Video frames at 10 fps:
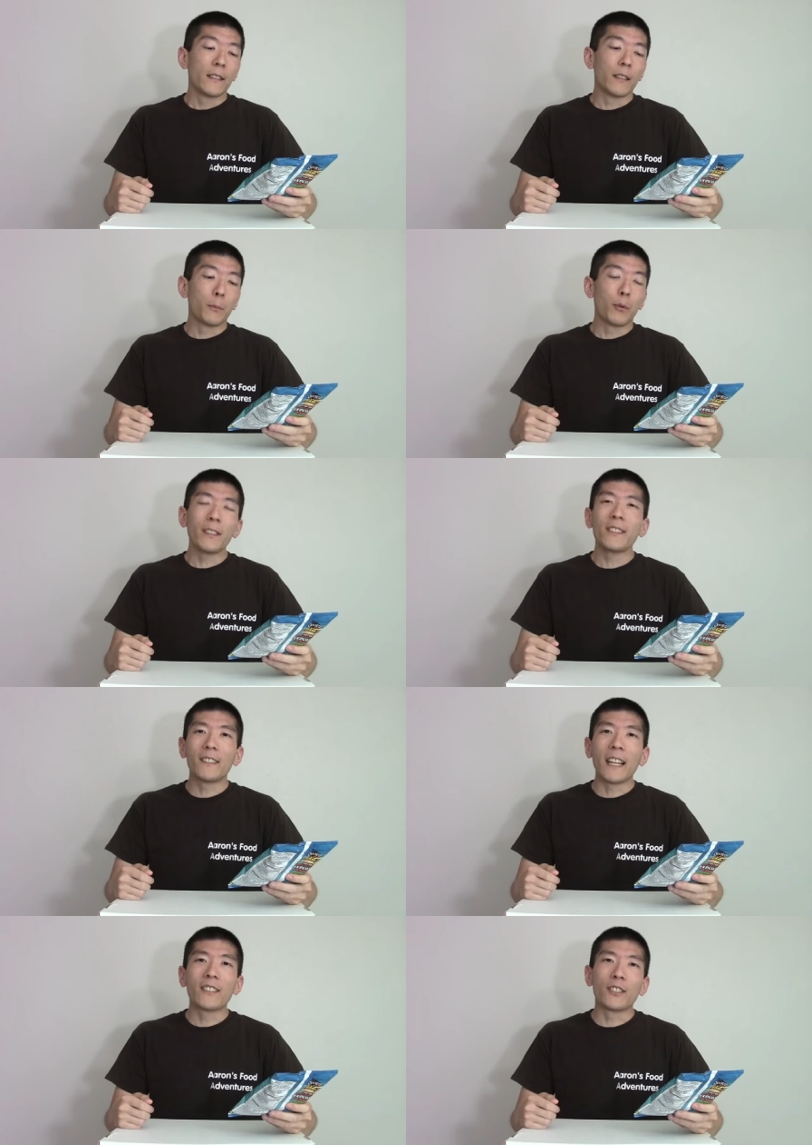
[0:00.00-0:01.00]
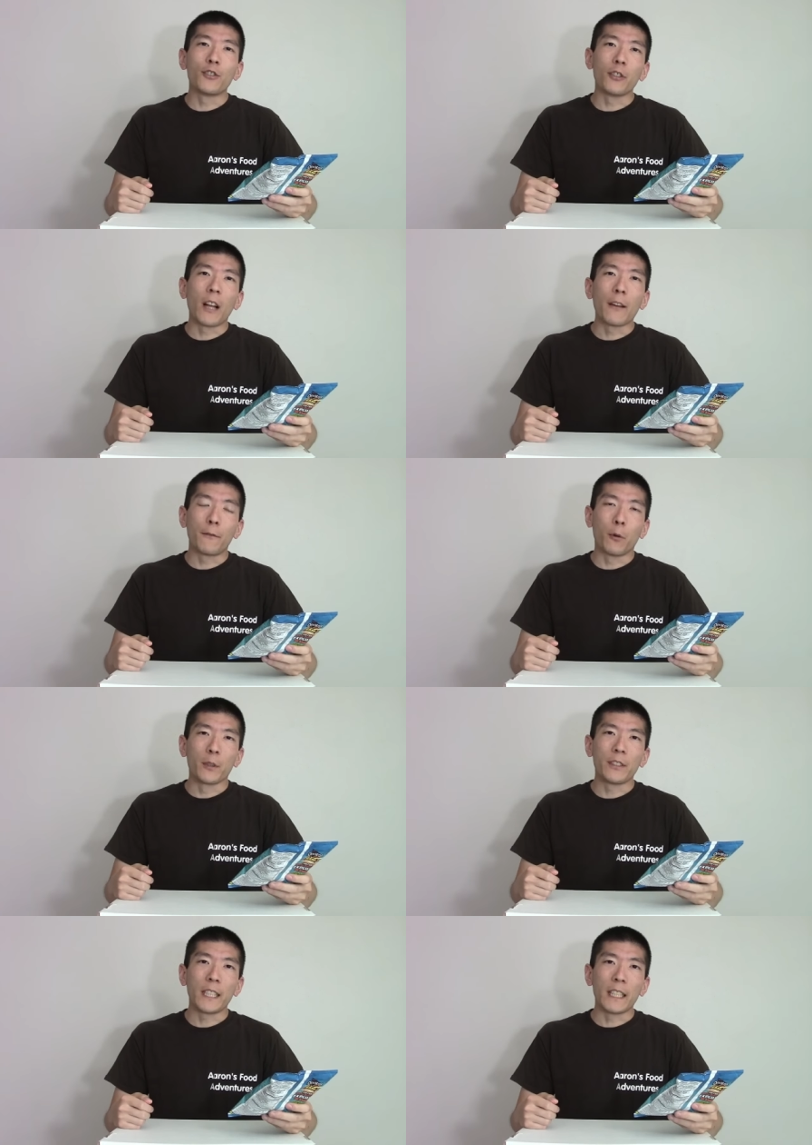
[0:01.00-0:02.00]
The printed date says July
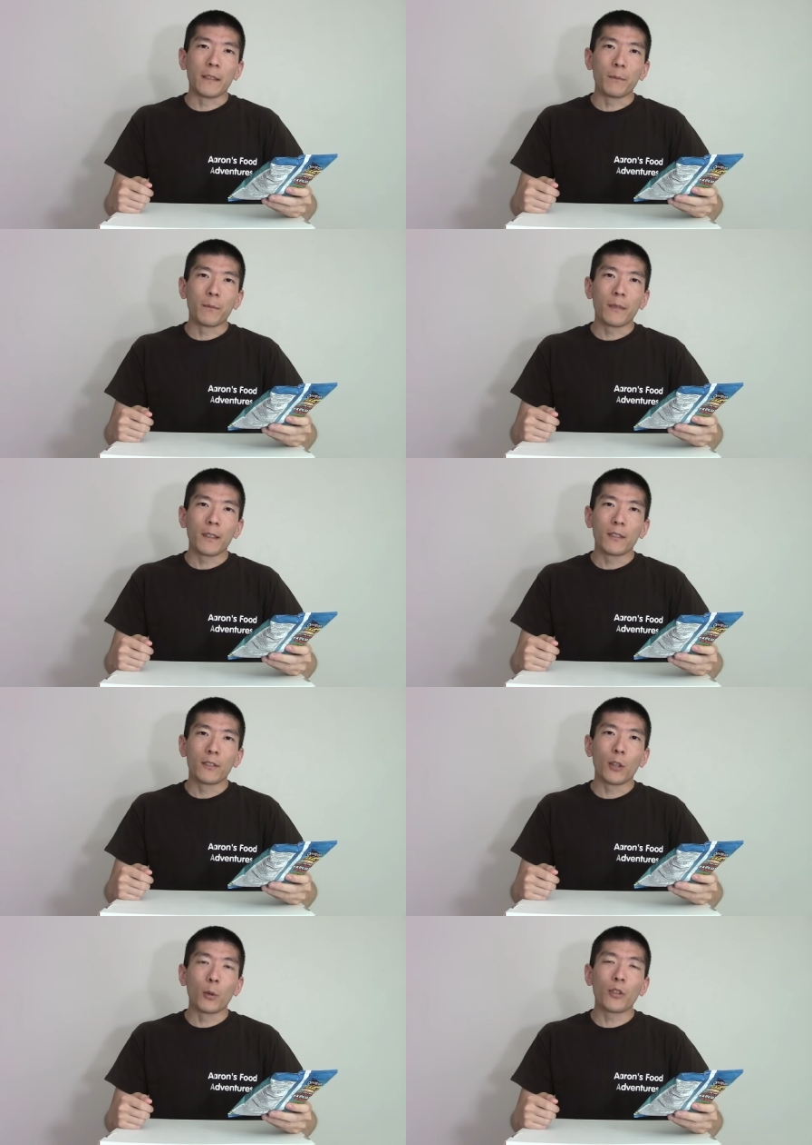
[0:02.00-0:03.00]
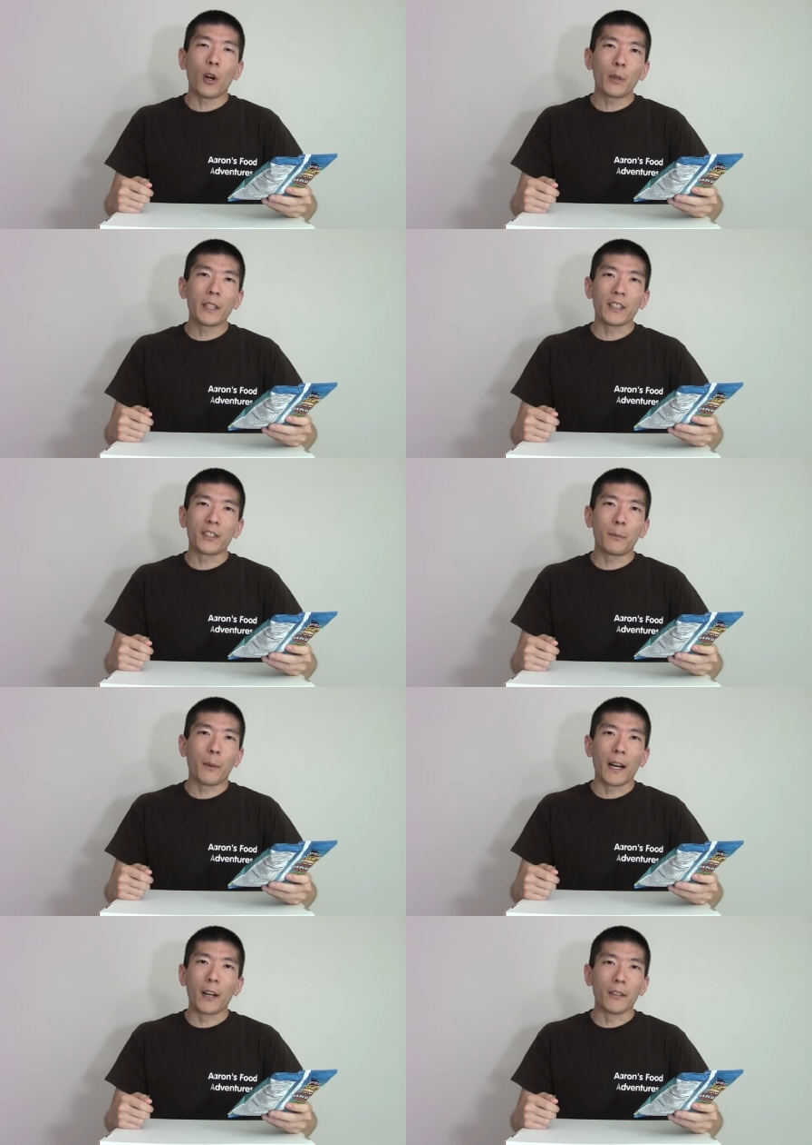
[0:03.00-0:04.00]
14, so it was already
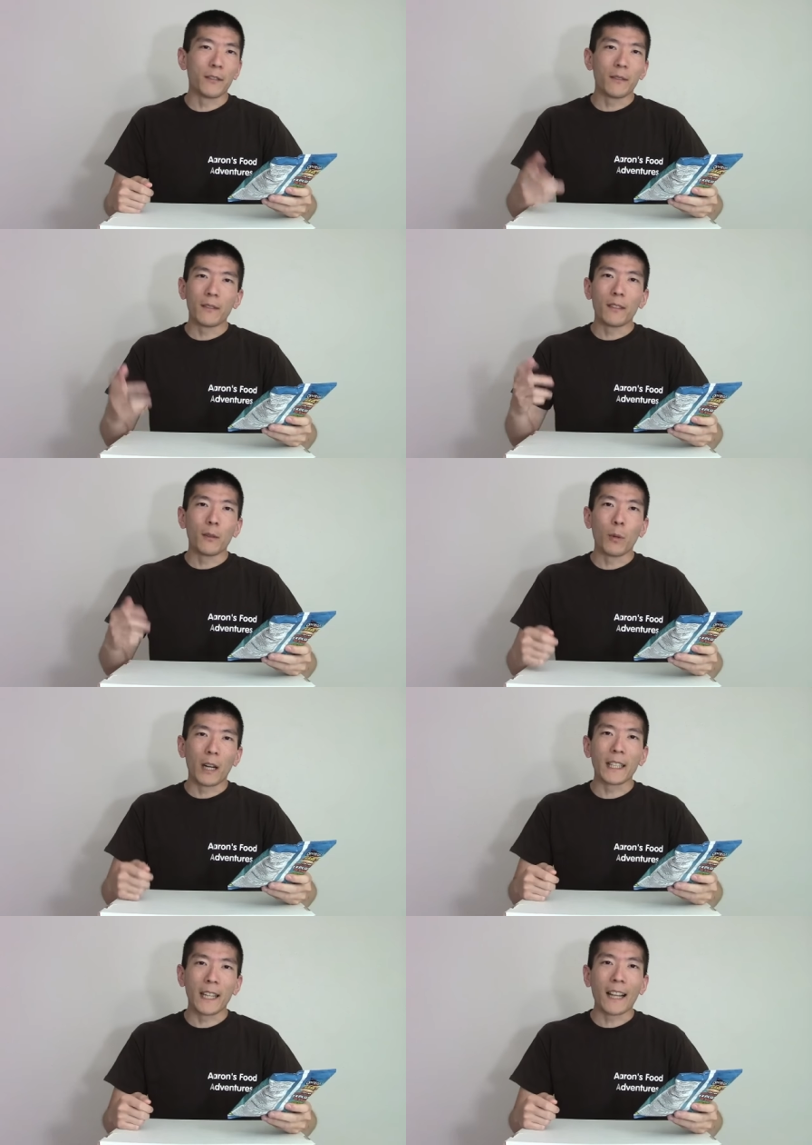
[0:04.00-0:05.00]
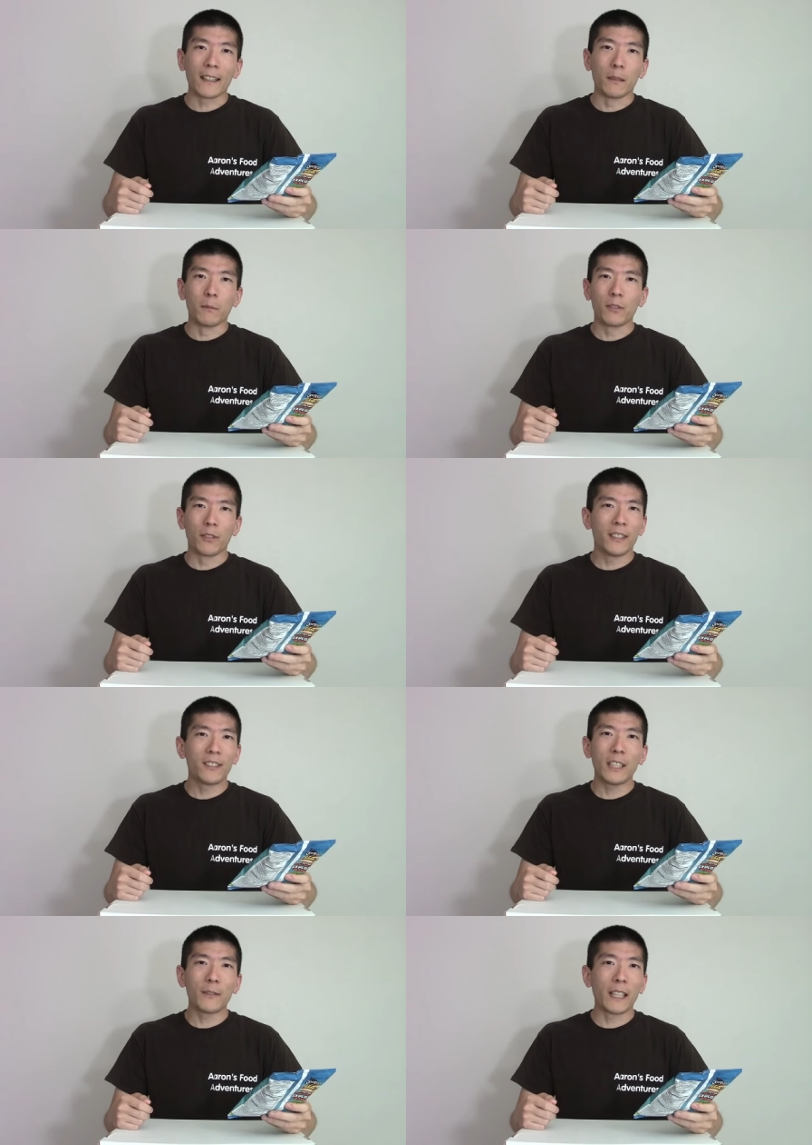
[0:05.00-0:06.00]
expired when I got them. So
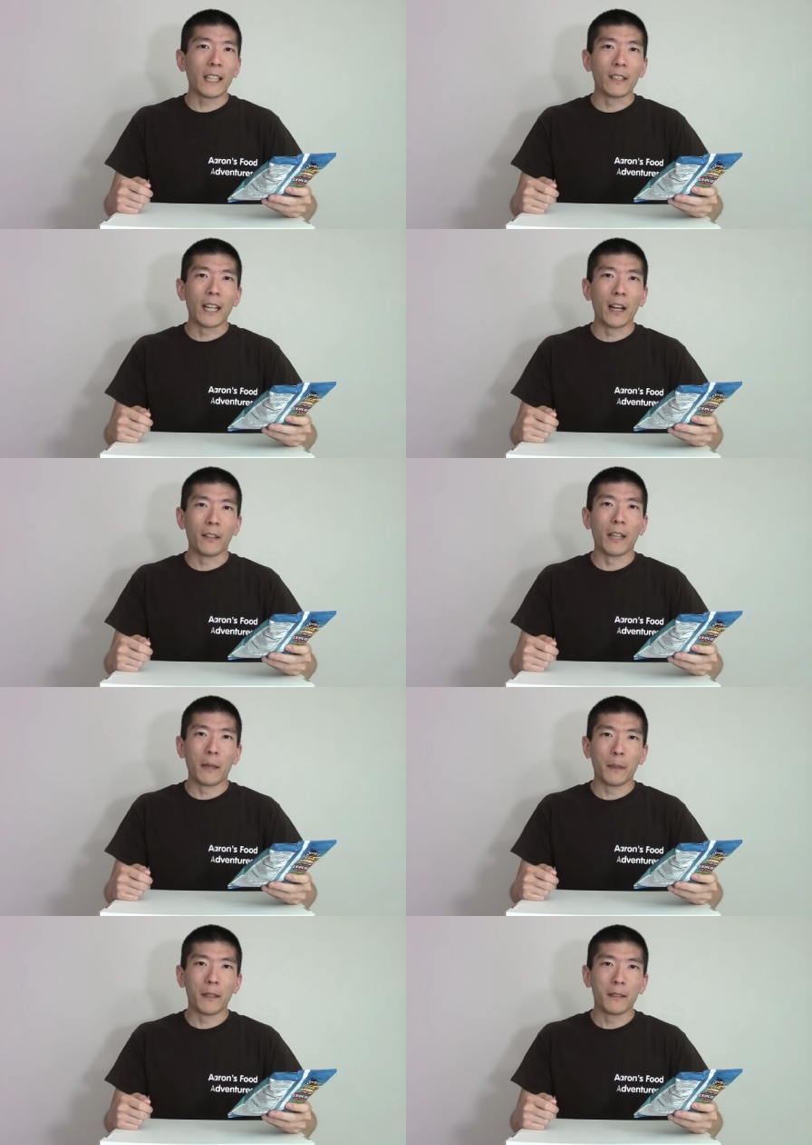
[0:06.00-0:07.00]
let's see if they even held up.